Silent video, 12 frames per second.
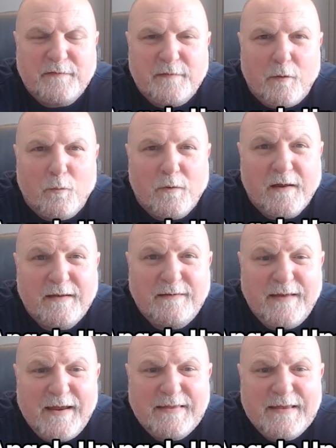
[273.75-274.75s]
So we're going
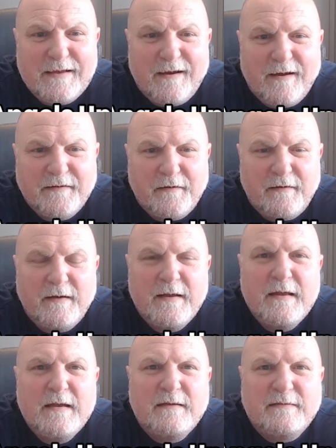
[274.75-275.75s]
to take the under
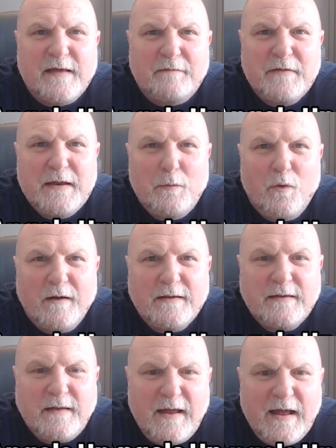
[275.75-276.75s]

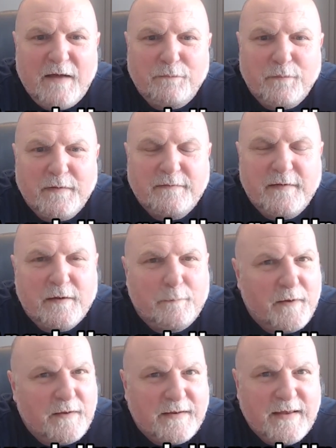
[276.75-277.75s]
71.5 wins here,
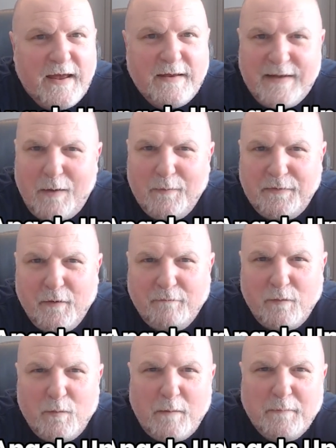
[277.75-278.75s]
but again, not with
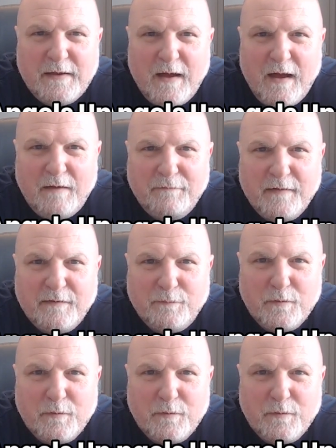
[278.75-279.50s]
overwhelming confidence.